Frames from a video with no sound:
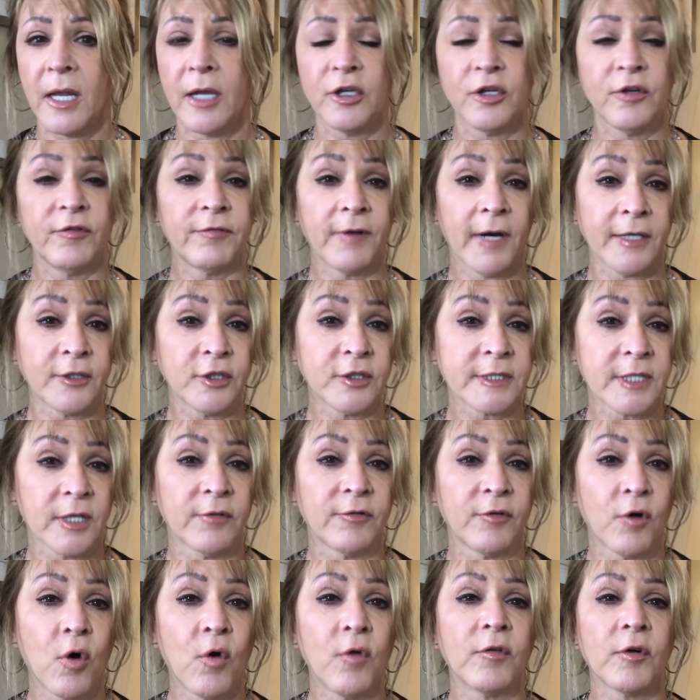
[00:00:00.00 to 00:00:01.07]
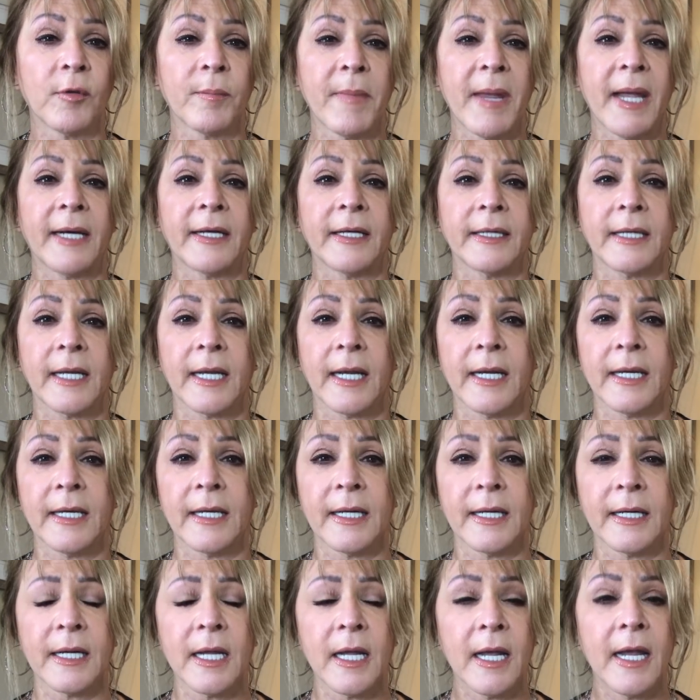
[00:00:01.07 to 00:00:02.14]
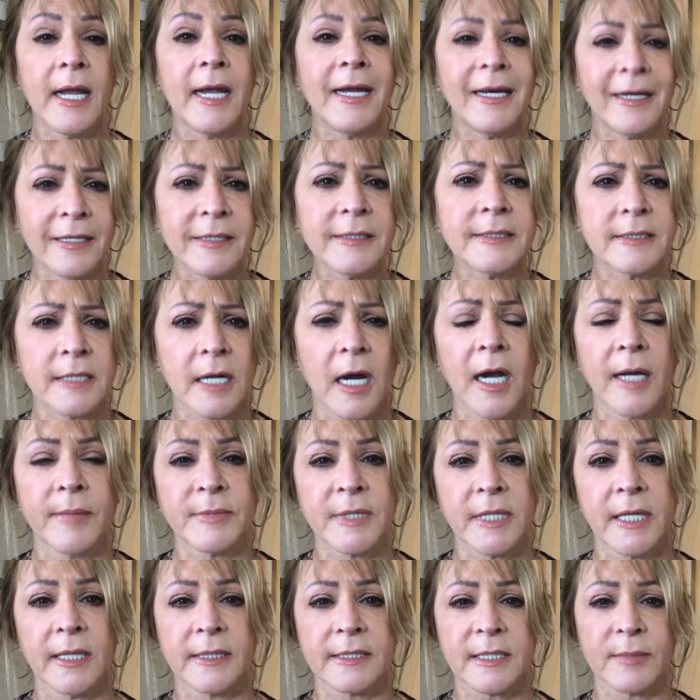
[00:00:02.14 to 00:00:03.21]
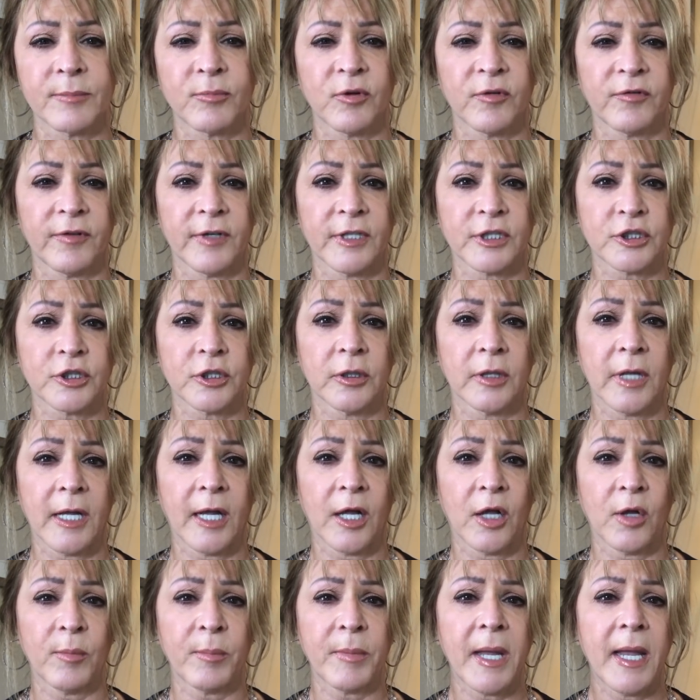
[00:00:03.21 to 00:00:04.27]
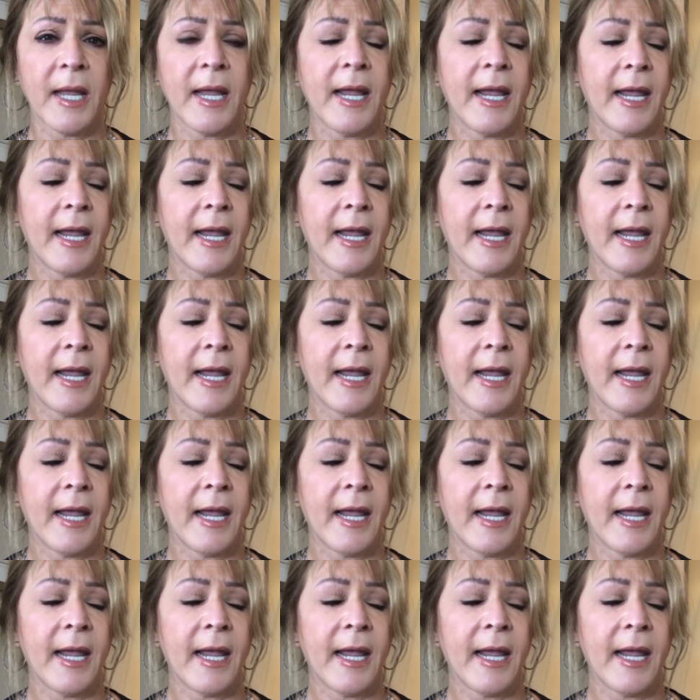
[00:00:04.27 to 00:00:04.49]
you find yourself over medicating, it is time to get some professional help.